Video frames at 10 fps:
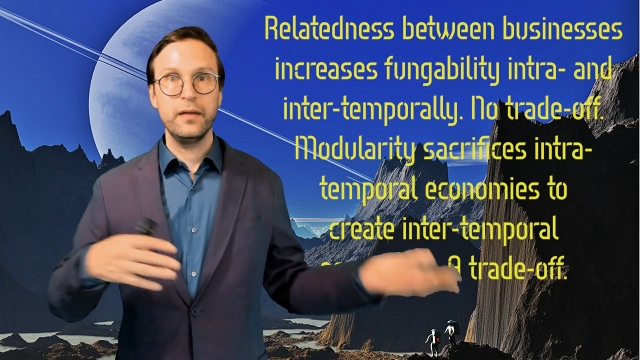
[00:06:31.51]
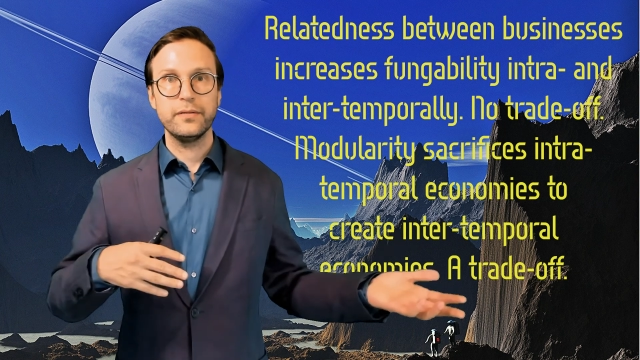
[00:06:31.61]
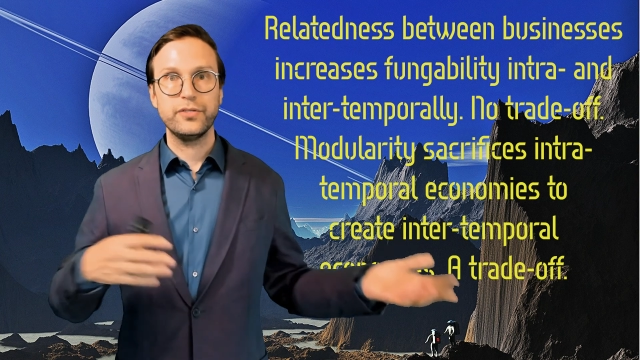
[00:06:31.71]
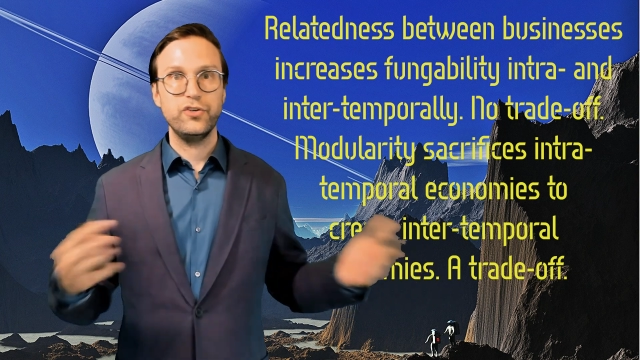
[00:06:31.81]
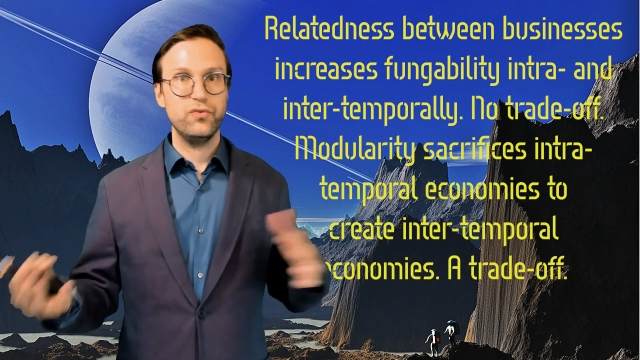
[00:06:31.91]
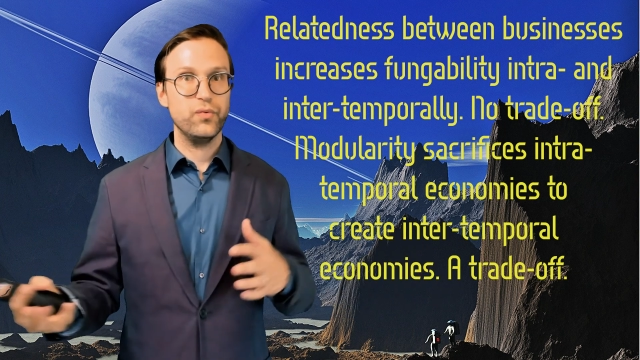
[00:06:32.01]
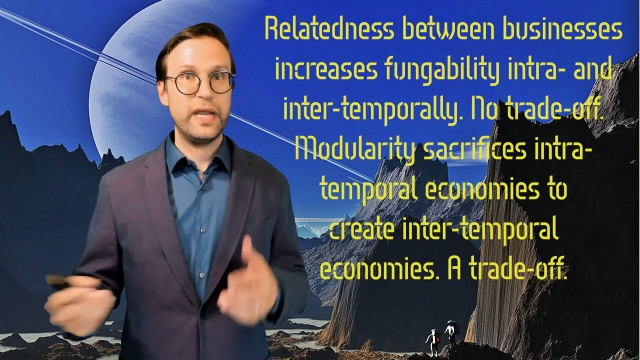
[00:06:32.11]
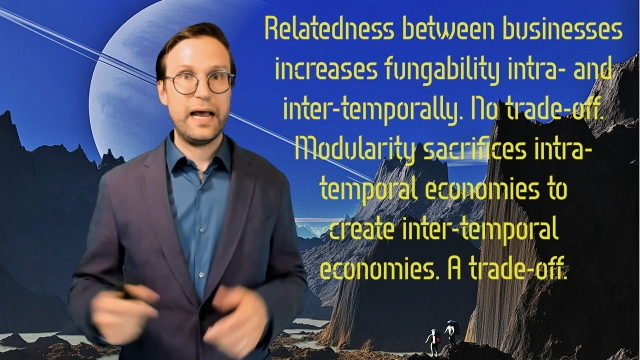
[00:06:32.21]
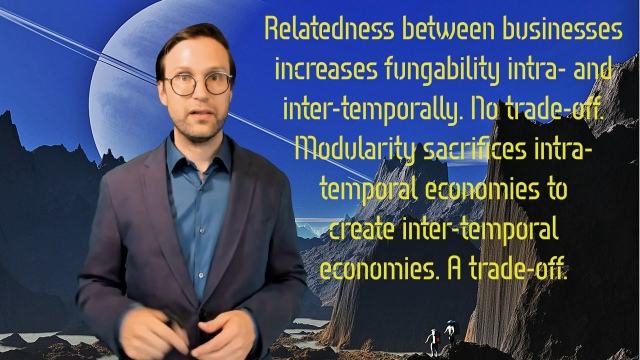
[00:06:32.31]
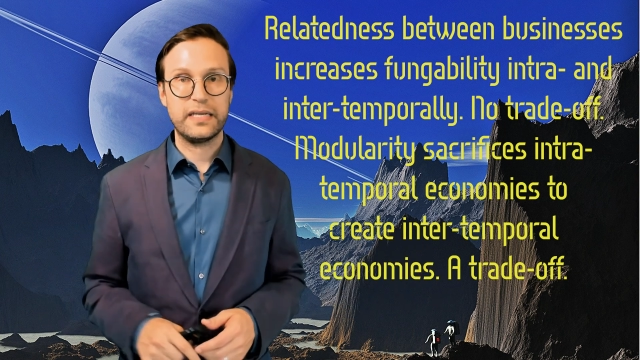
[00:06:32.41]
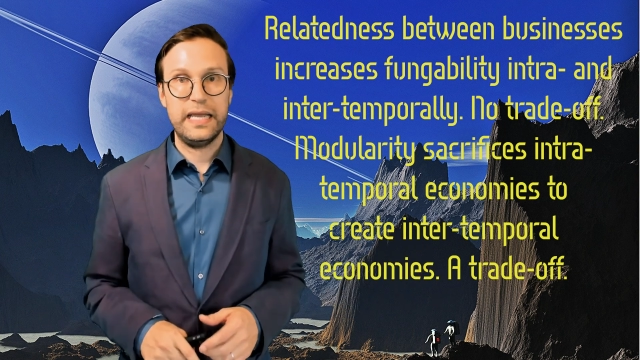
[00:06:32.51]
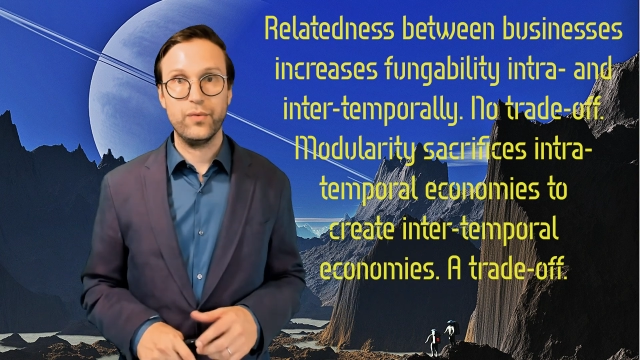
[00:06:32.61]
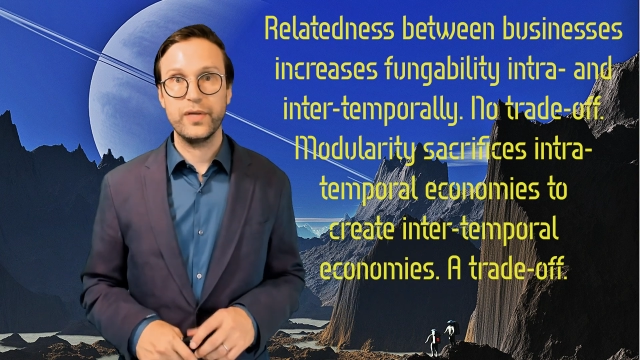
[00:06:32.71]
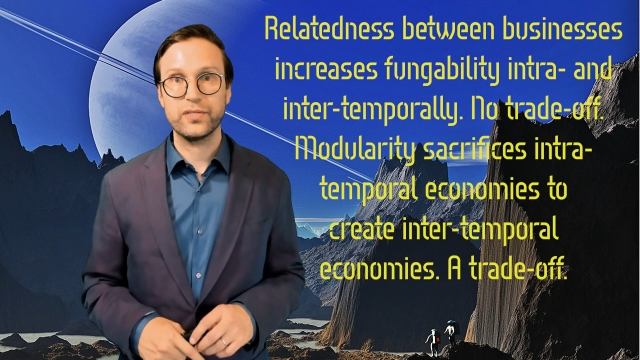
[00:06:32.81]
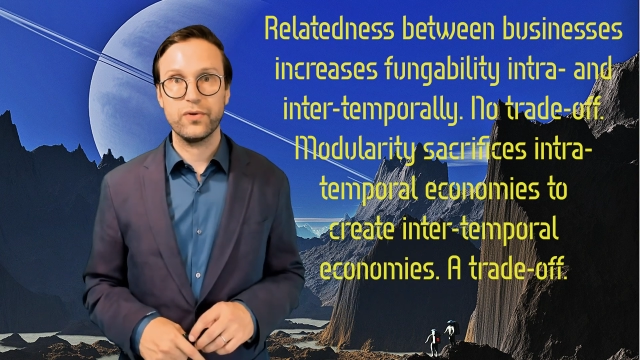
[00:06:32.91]
to reallocate
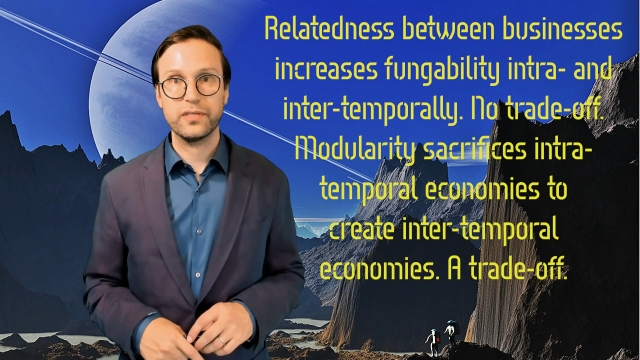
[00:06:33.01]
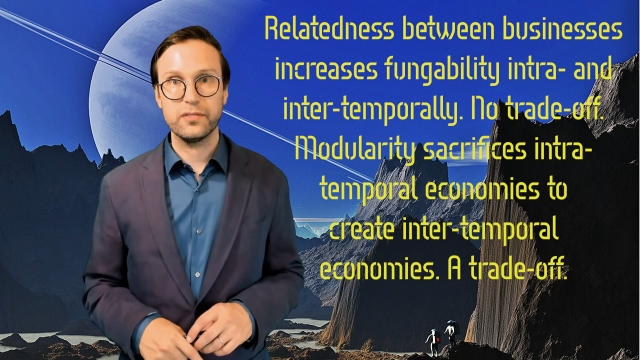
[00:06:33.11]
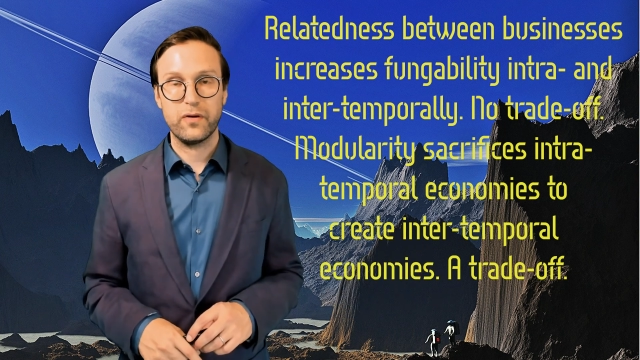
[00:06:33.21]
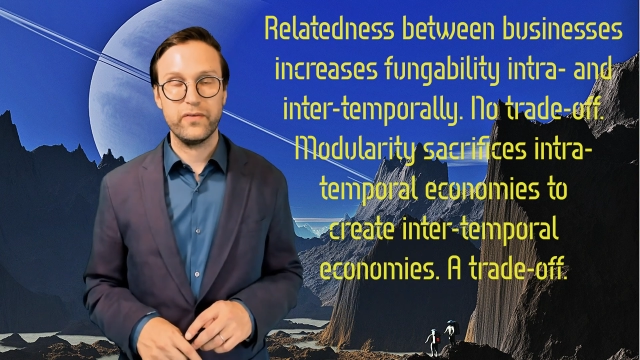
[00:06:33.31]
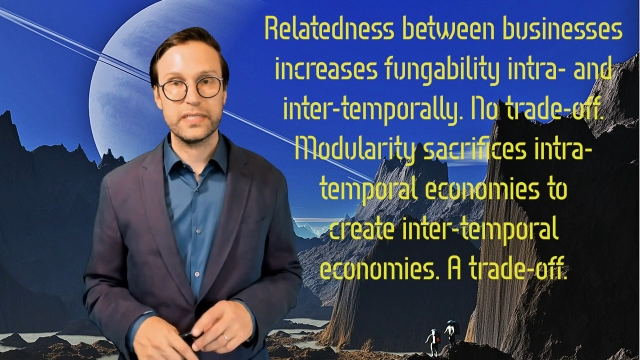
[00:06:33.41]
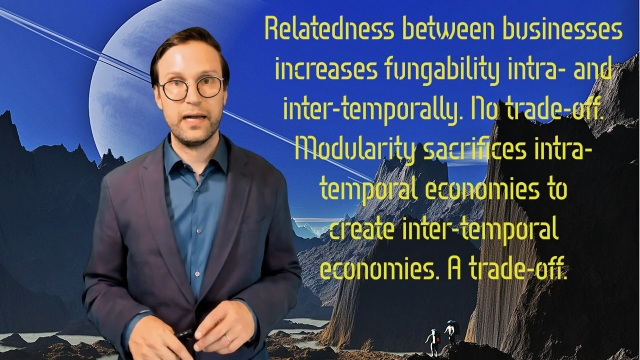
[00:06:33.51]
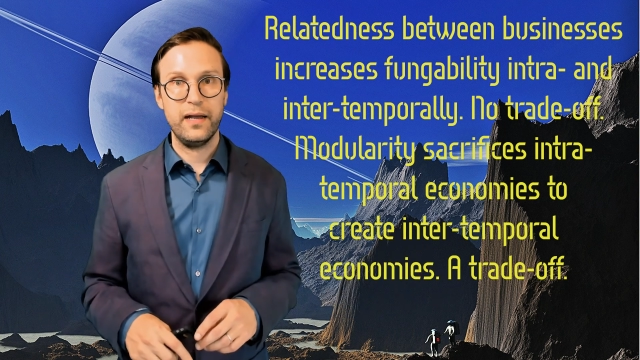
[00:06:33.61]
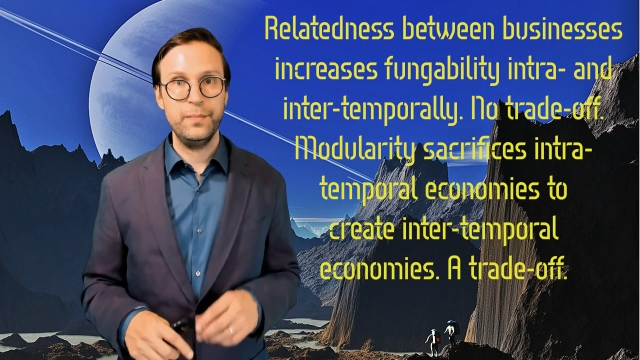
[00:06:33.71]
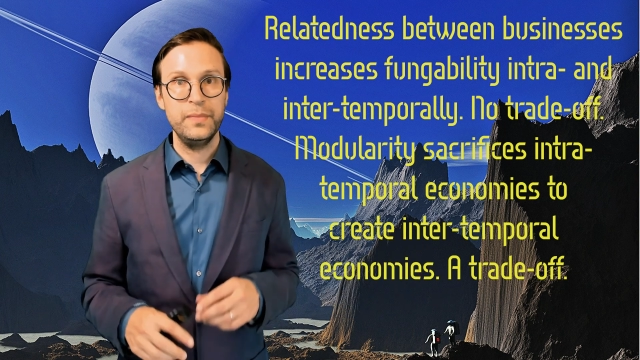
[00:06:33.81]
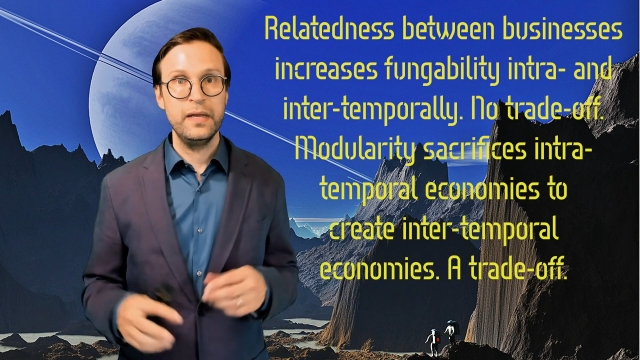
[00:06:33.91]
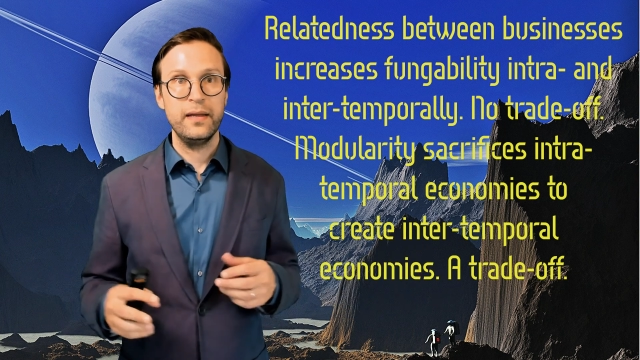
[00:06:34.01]
resources over time,